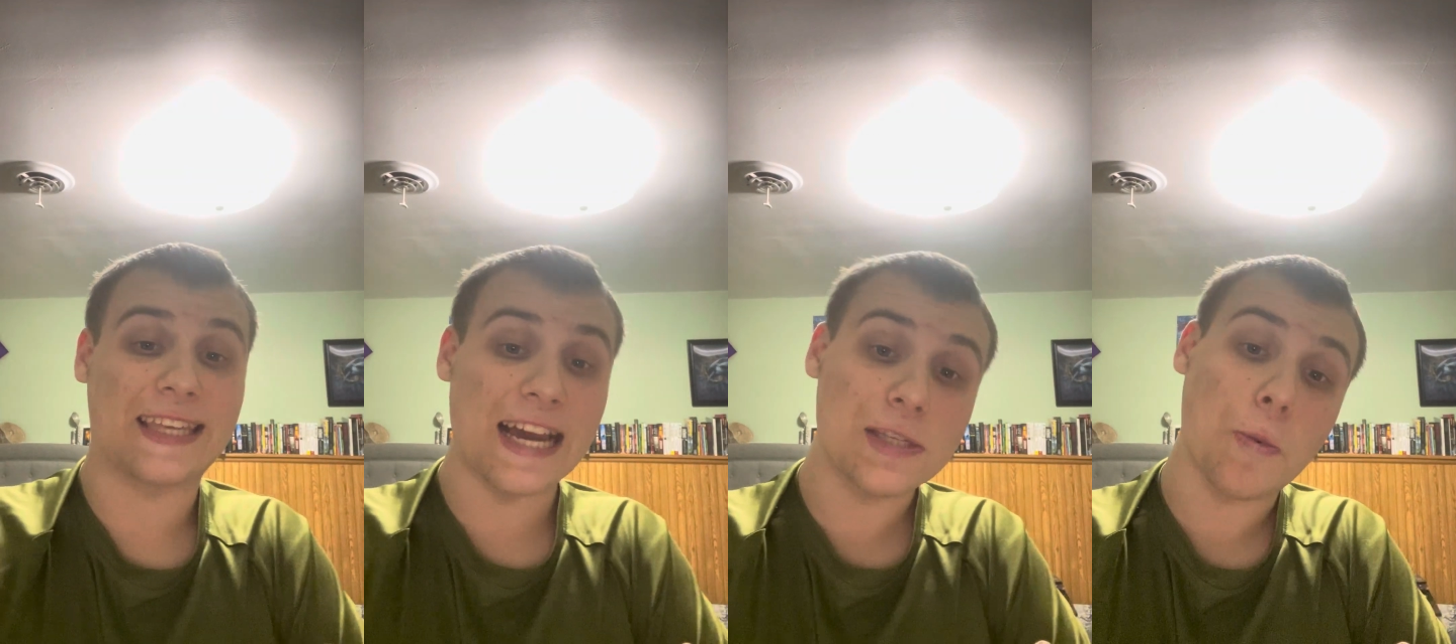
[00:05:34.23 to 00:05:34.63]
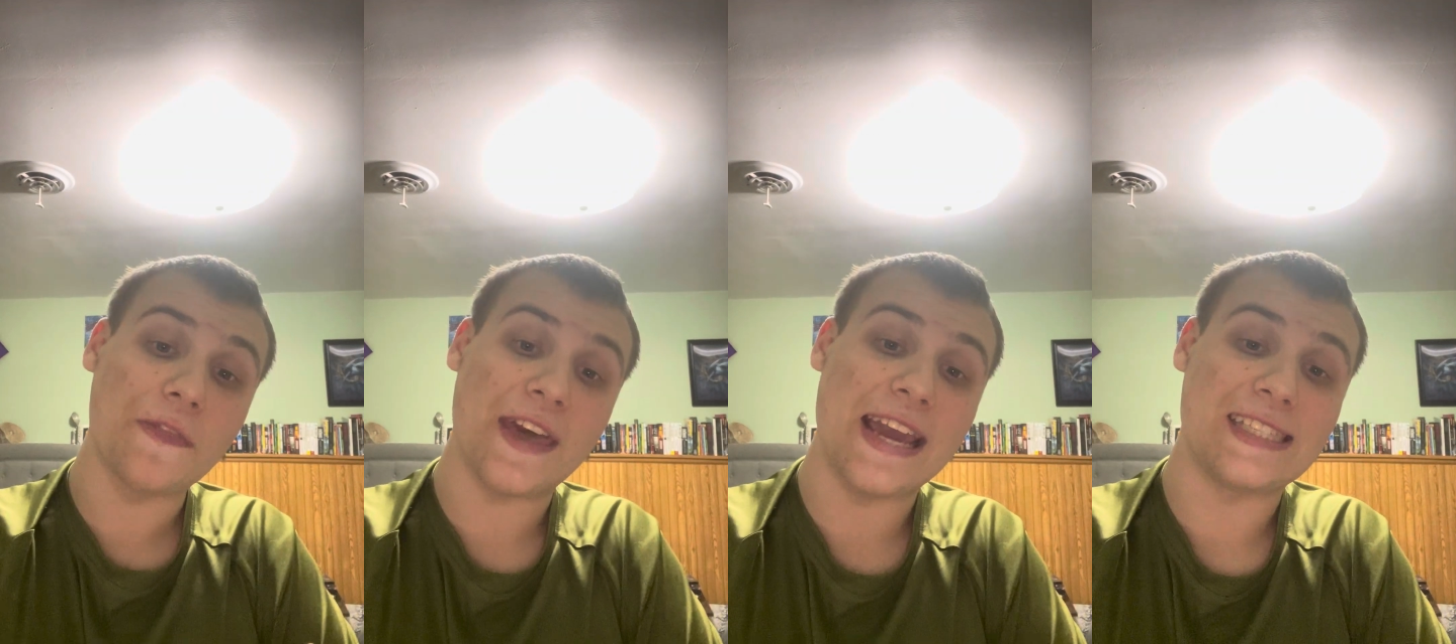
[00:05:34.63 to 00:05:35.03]
guess
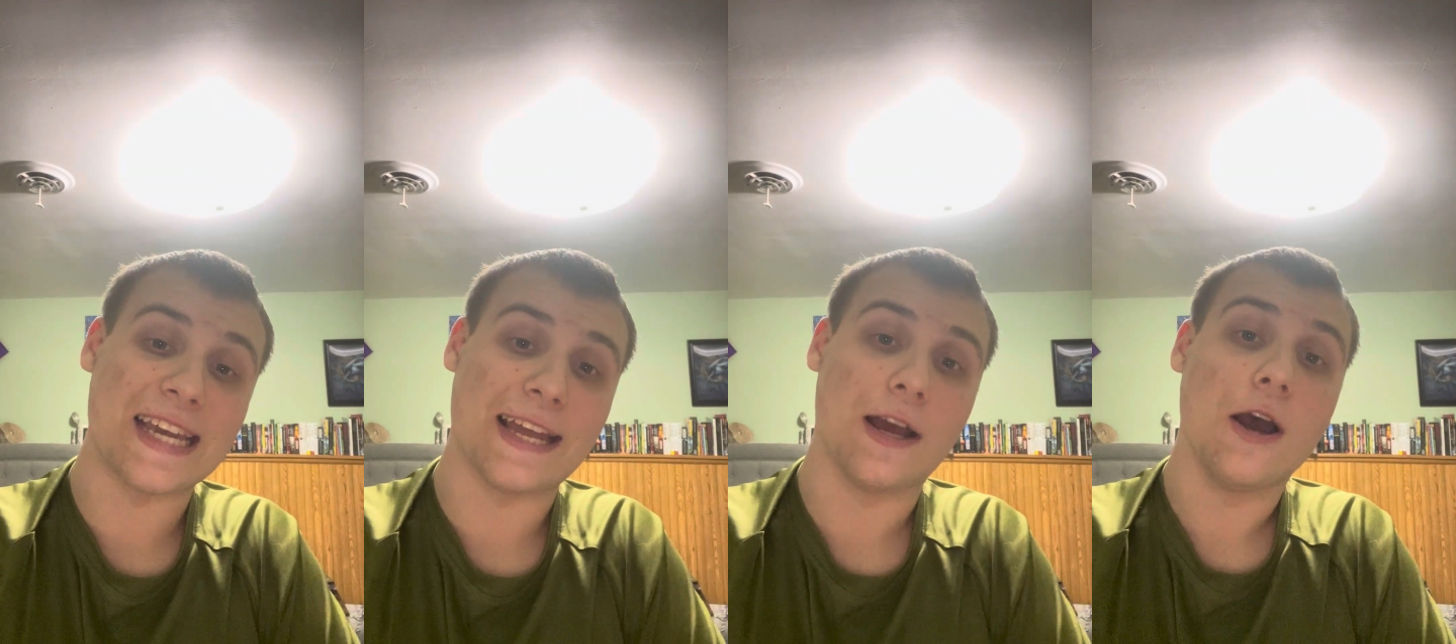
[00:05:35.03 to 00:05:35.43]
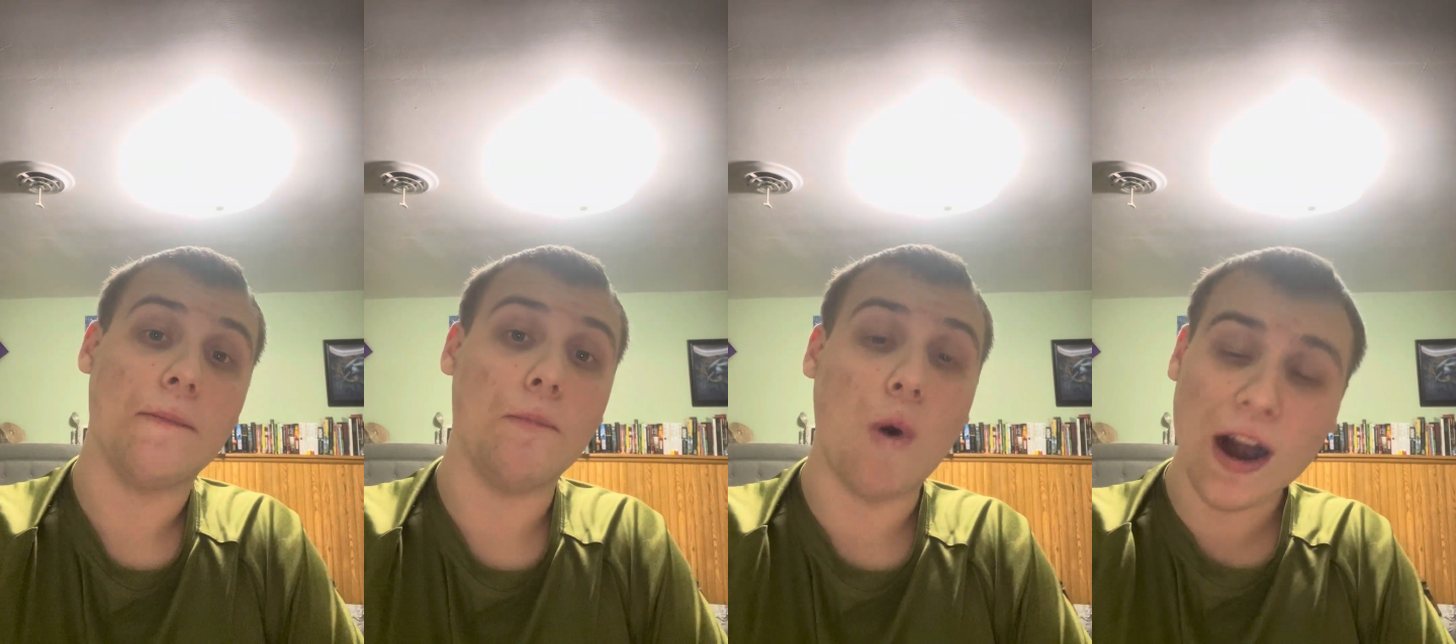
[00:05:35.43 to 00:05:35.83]
what they did?
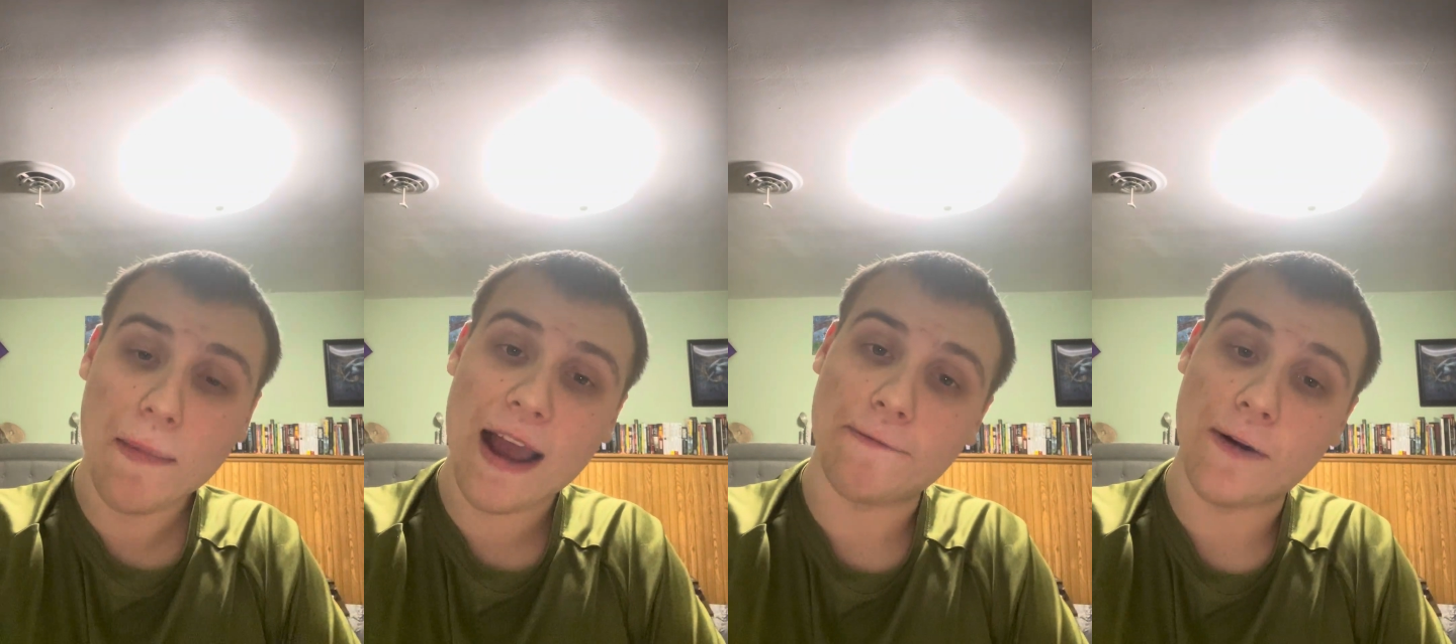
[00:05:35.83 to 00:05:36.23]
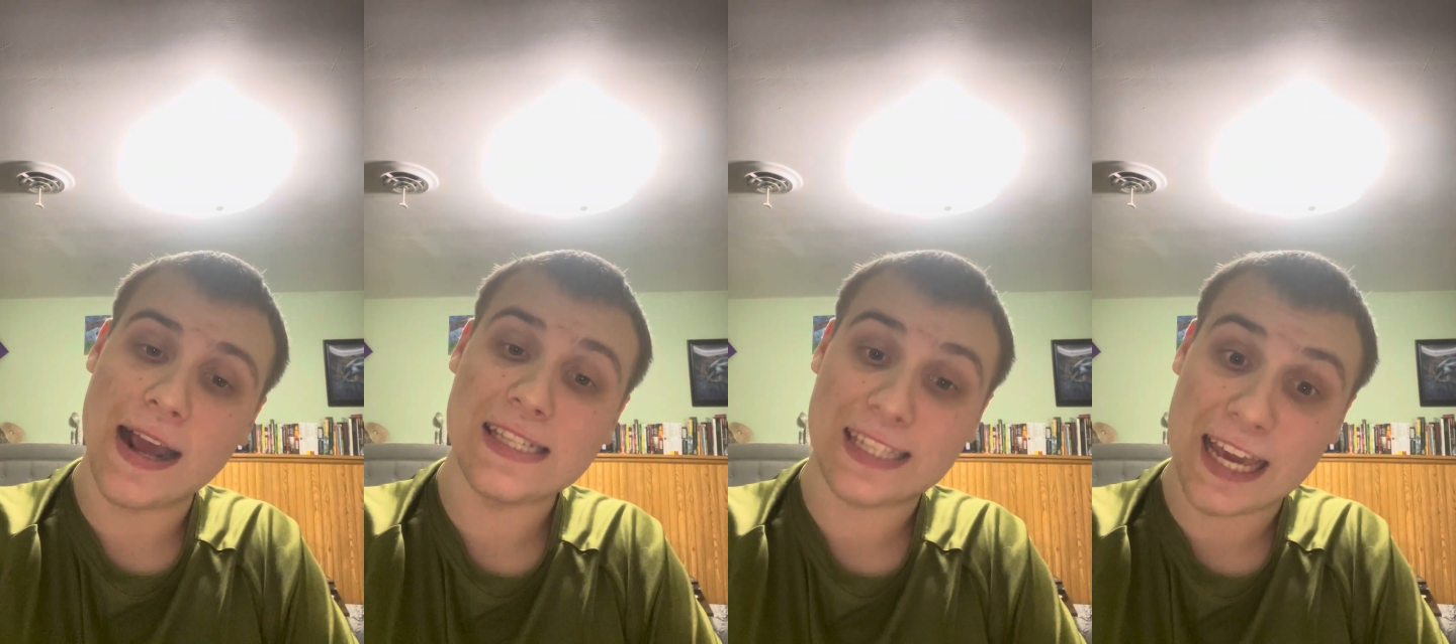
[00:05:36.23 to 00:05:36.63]
One of my
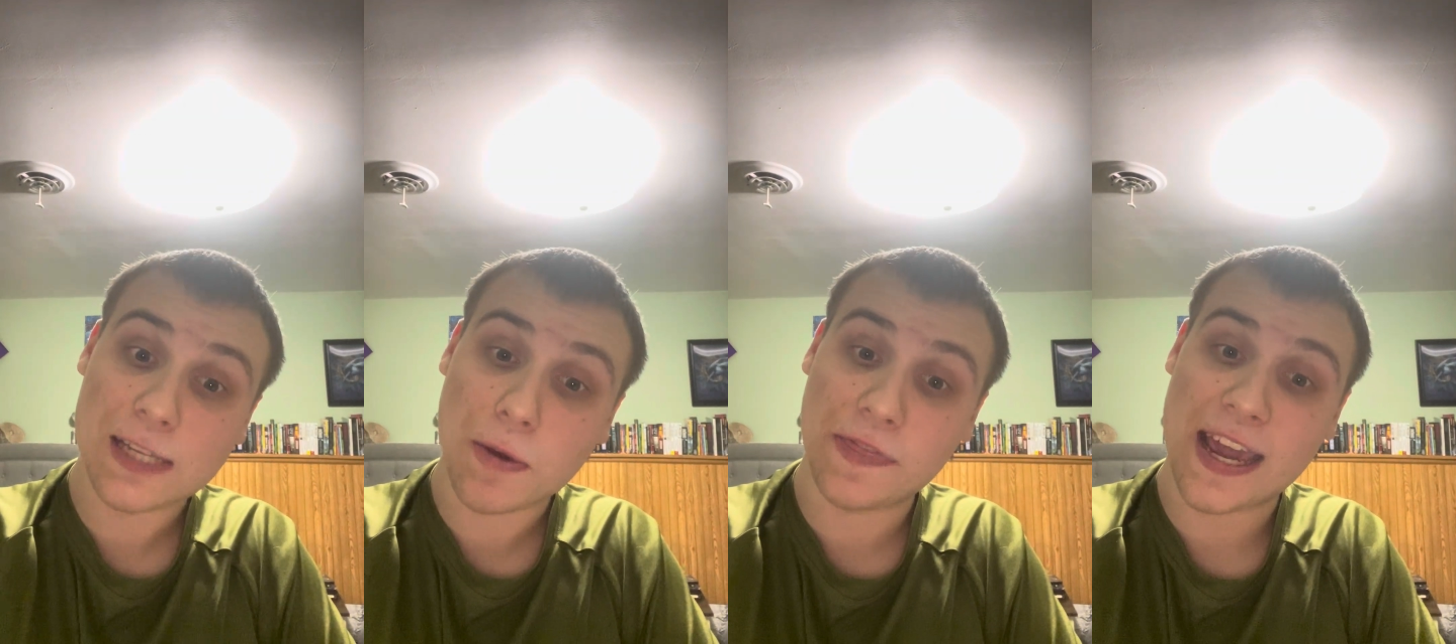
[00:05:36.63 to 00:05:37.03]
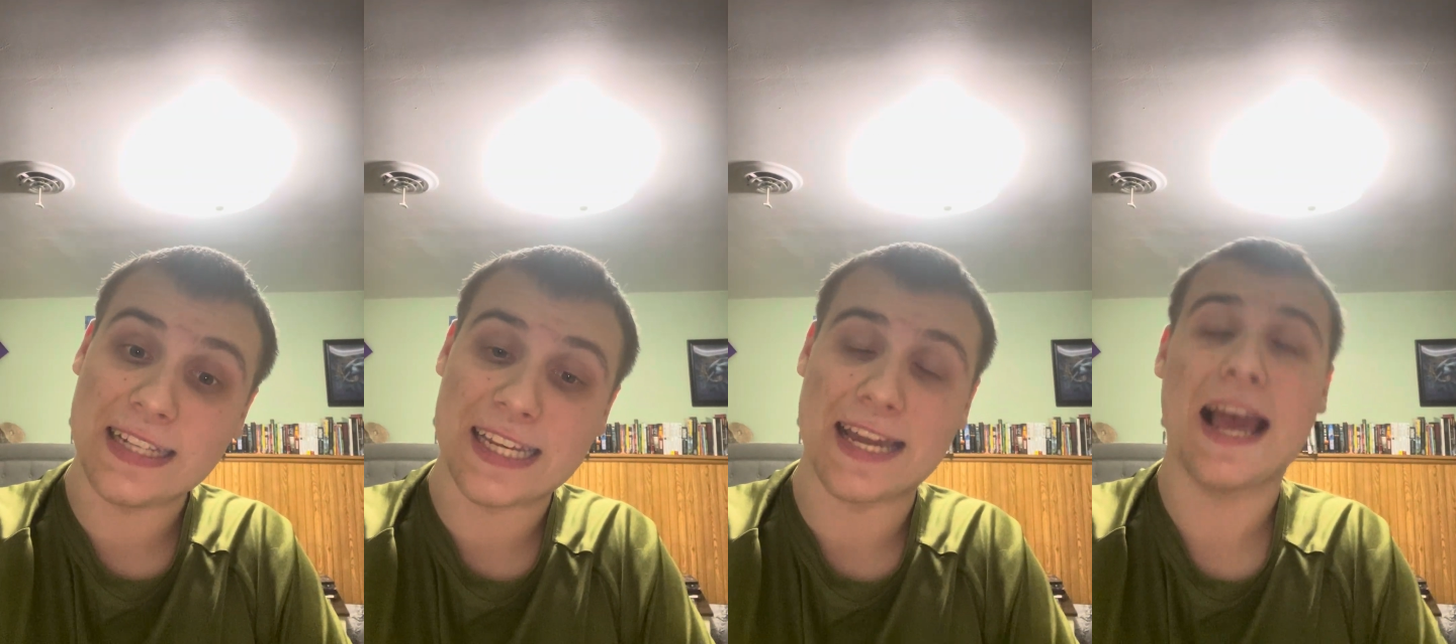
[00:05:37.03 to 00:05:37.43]
friends, guess what they
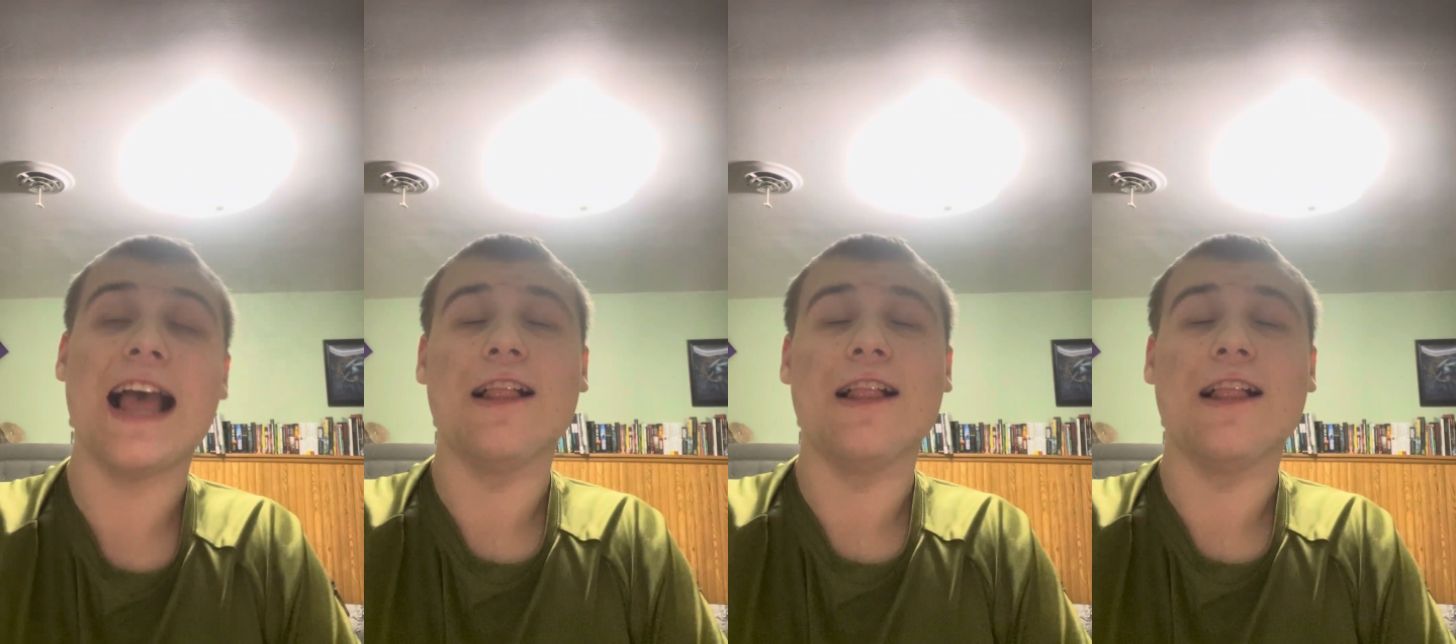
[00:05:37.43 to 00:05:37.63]
did?